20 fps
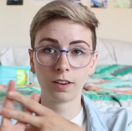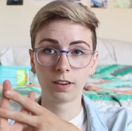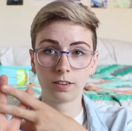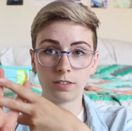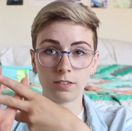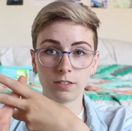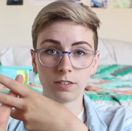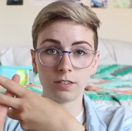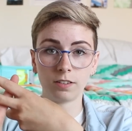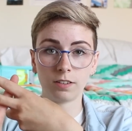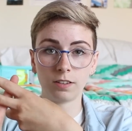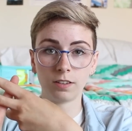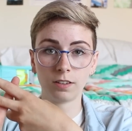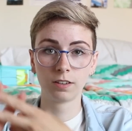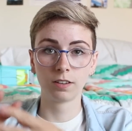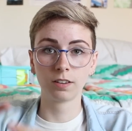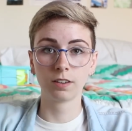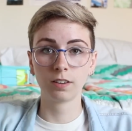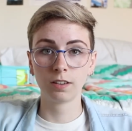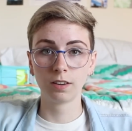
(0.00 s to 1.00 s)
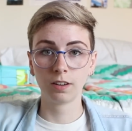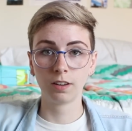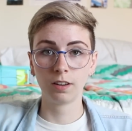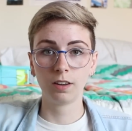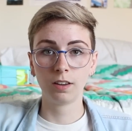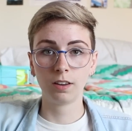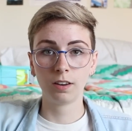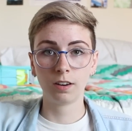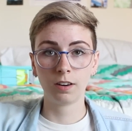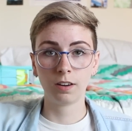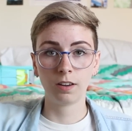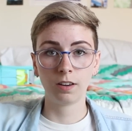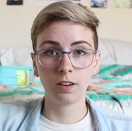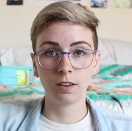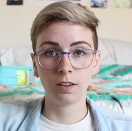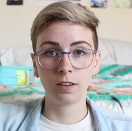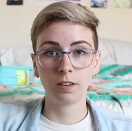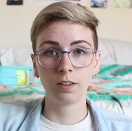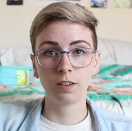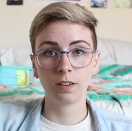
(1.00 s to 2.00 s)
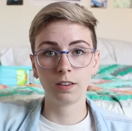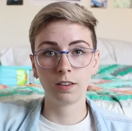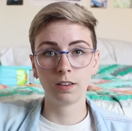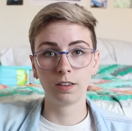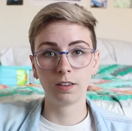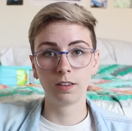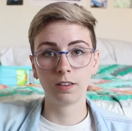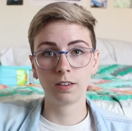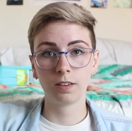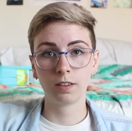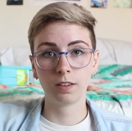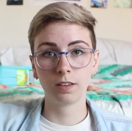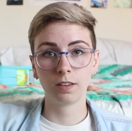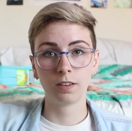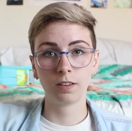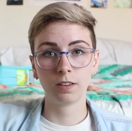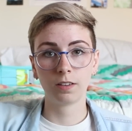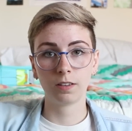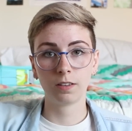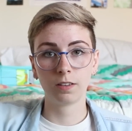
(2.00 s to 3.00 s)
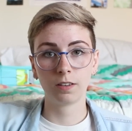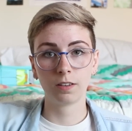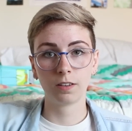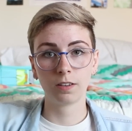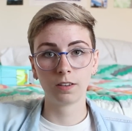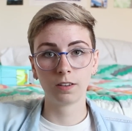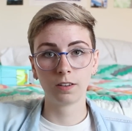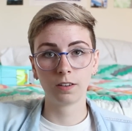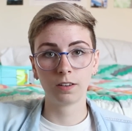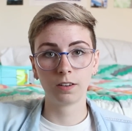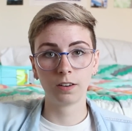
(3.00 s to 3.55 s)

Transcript: Nobody speaks.